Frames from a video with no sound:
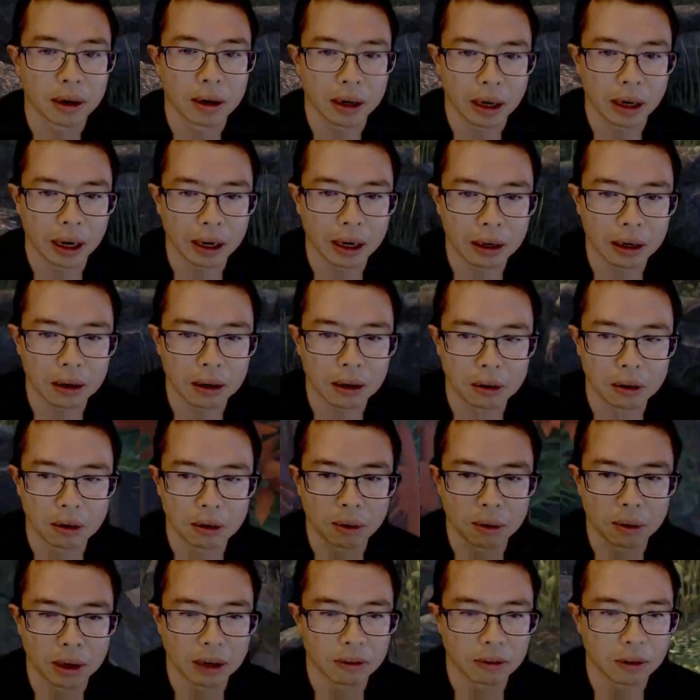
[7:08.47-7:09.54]
Like, I can do
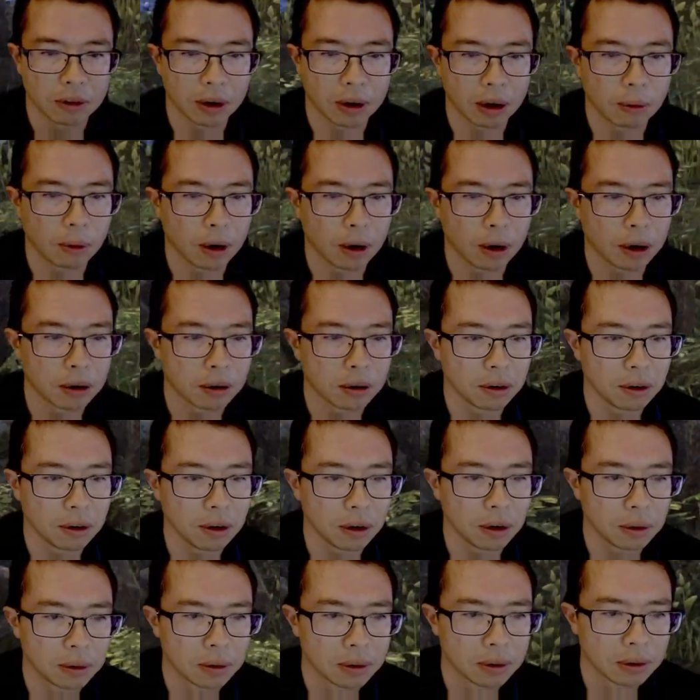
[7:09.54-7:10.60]
whatever I want to
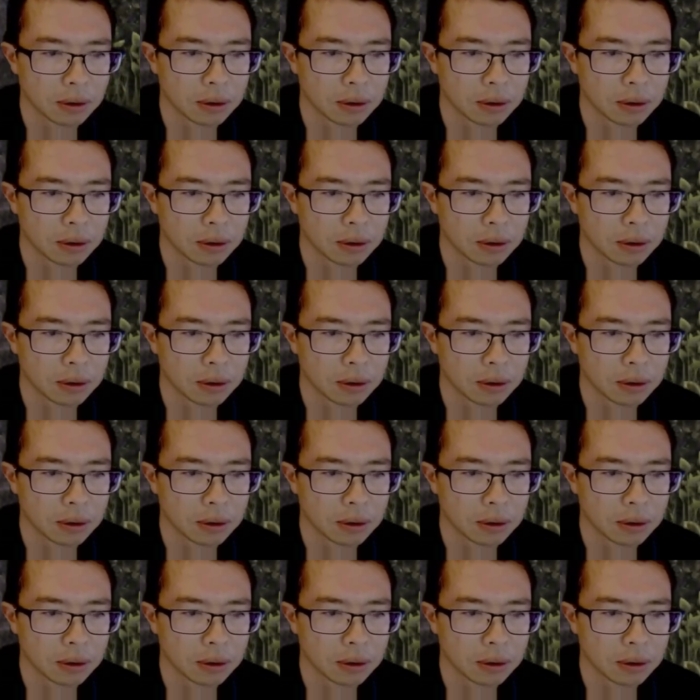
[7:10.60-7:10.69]
do.